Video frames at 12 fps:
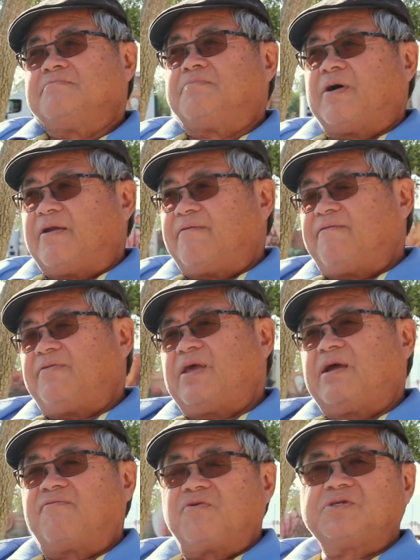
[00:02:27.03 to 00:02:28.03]
But
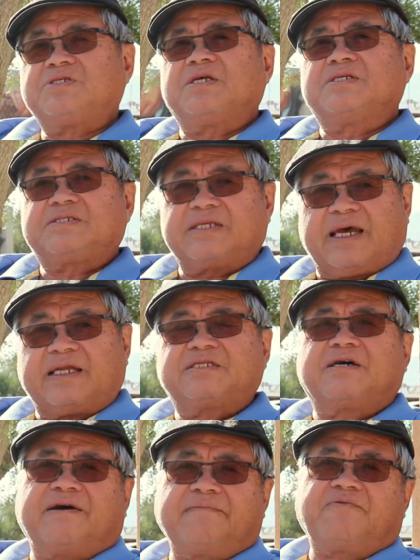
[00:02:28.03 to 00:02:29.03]
ever since that
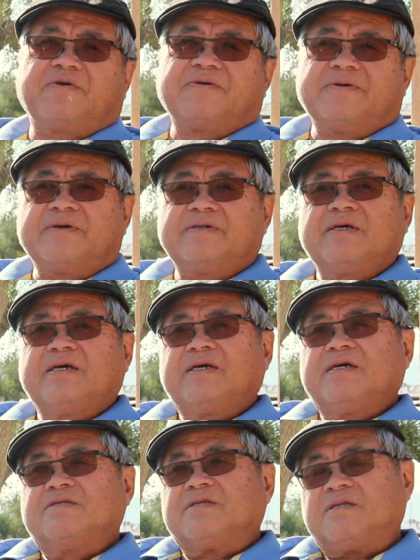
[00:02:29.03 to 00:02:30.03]
time period,
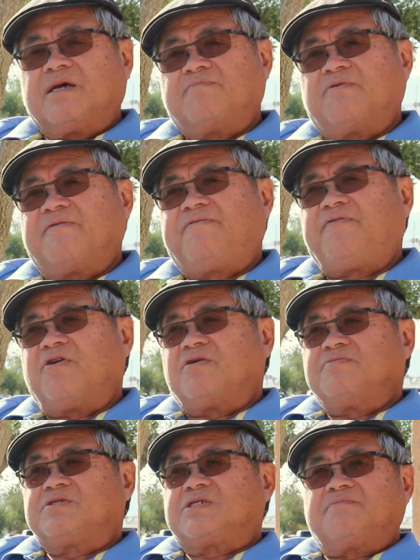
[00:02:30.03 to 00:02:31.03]
the number of
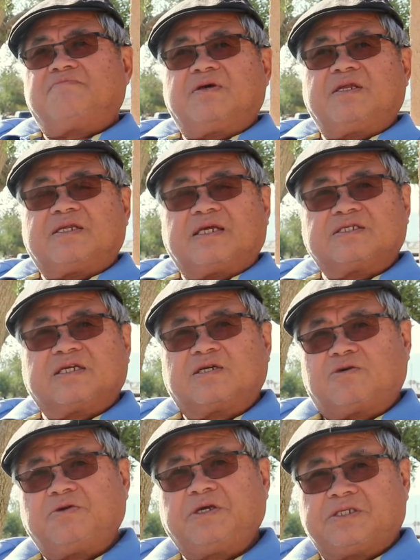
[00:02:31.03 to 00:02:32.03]
films submitted has
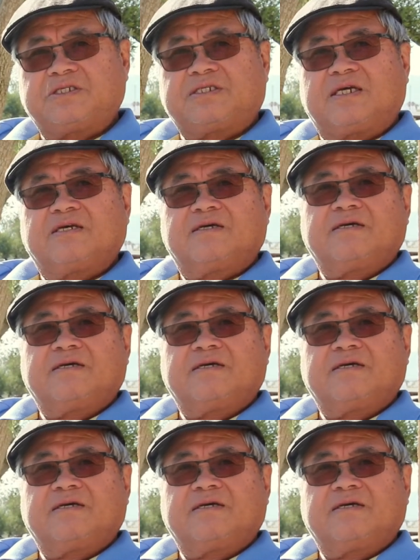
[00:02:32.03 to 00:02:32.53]
increased